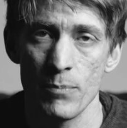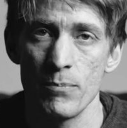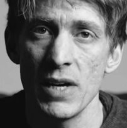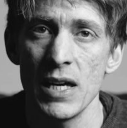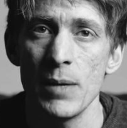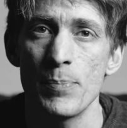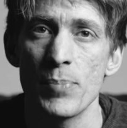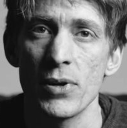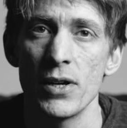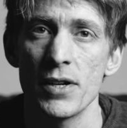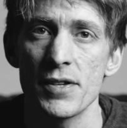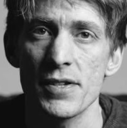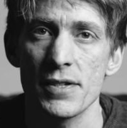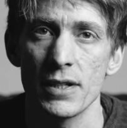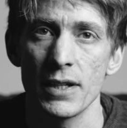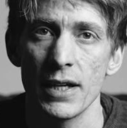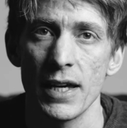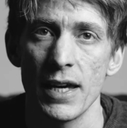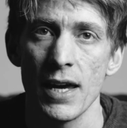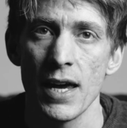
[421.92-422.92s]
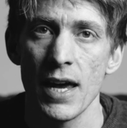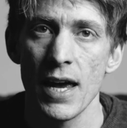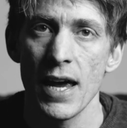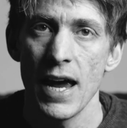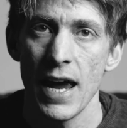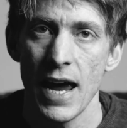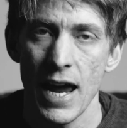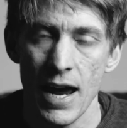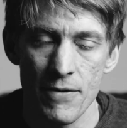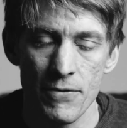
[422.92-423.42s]
And me personally,
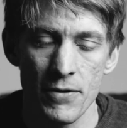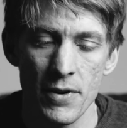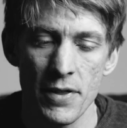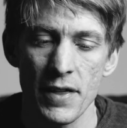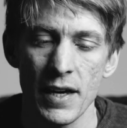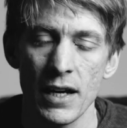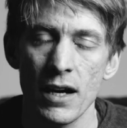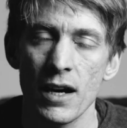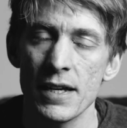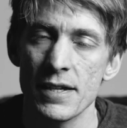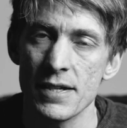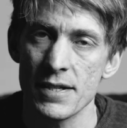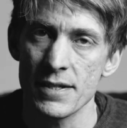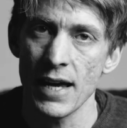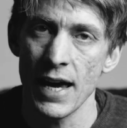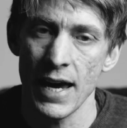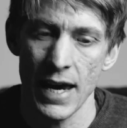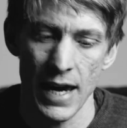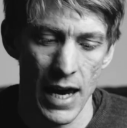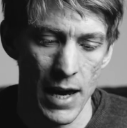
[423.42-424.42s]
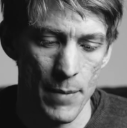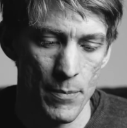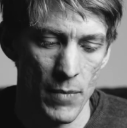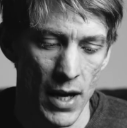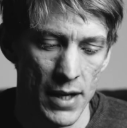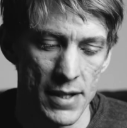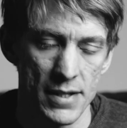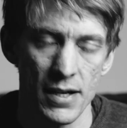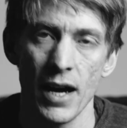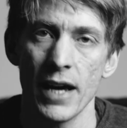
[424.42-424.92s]
everything I say in
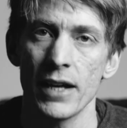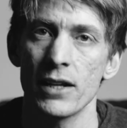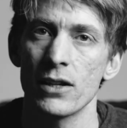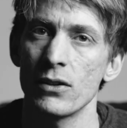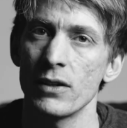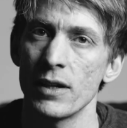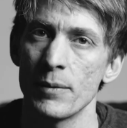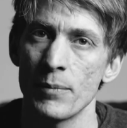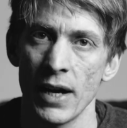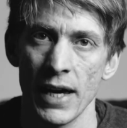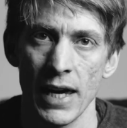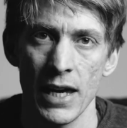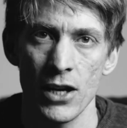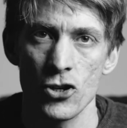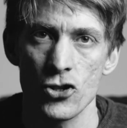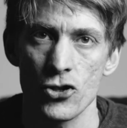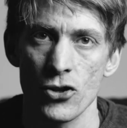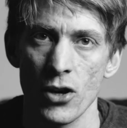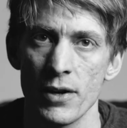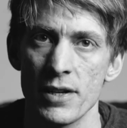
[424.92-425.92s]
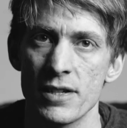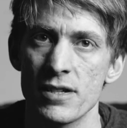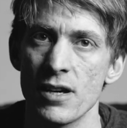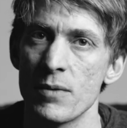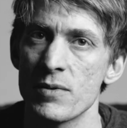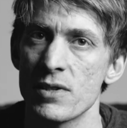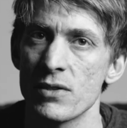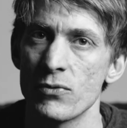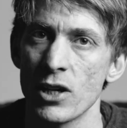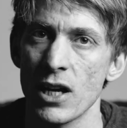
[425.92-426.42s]
my title, in my intro, in
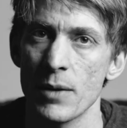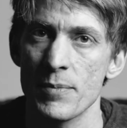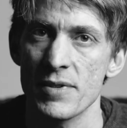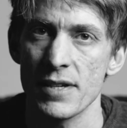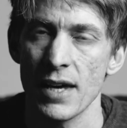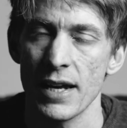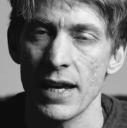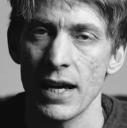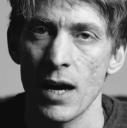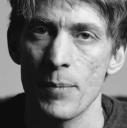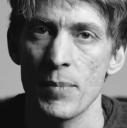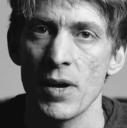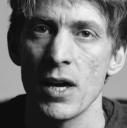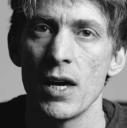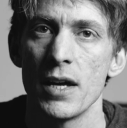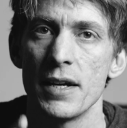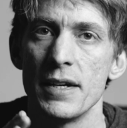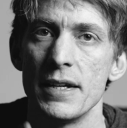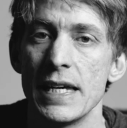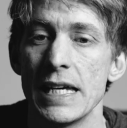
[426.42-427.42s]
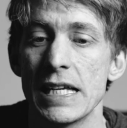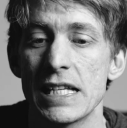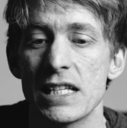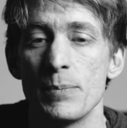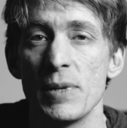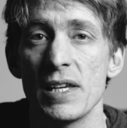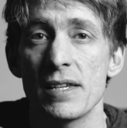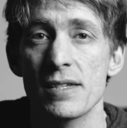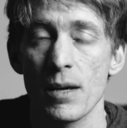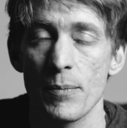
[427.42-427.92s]
terms of what I'm setting up, needs
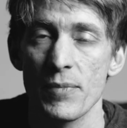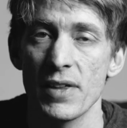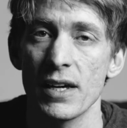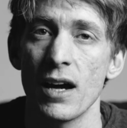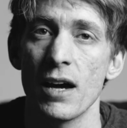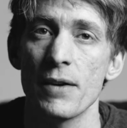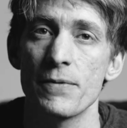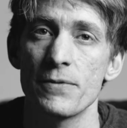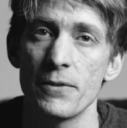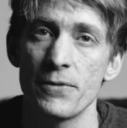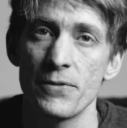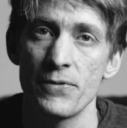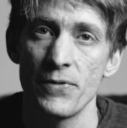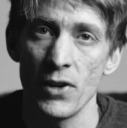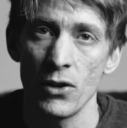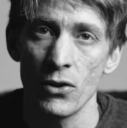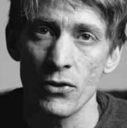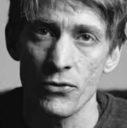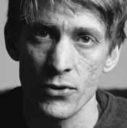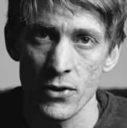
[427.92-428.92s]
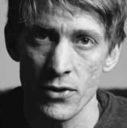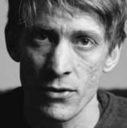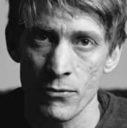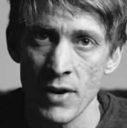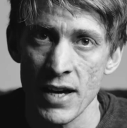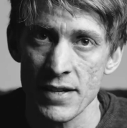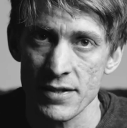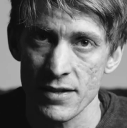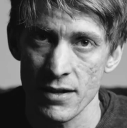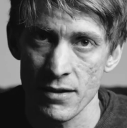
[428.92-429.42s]
to be something I fulfill through the
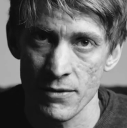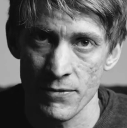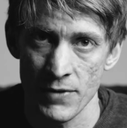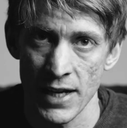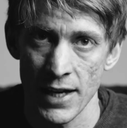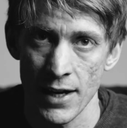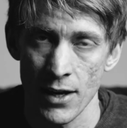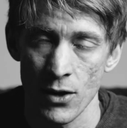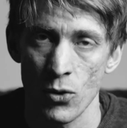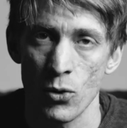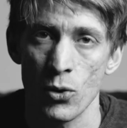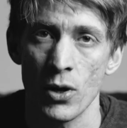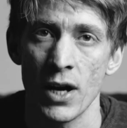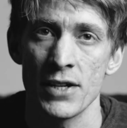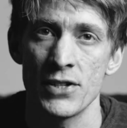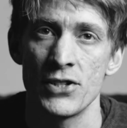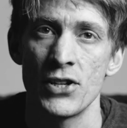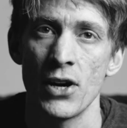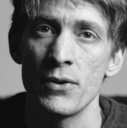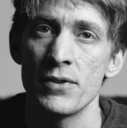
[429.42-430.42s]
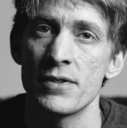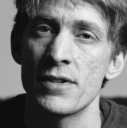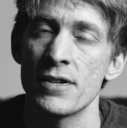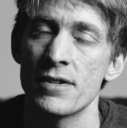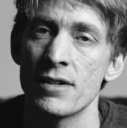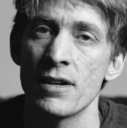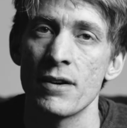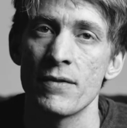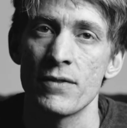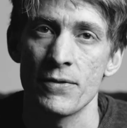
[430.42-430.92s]
rest of the video, or I don't
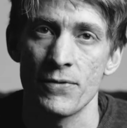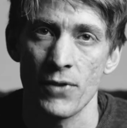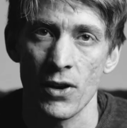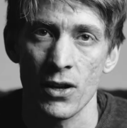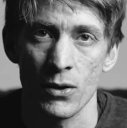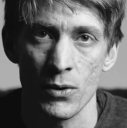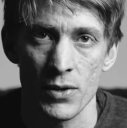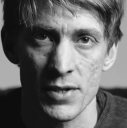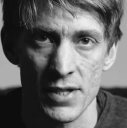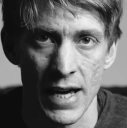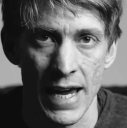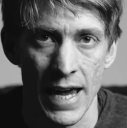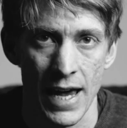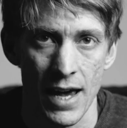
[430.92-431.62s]
deserve the followers I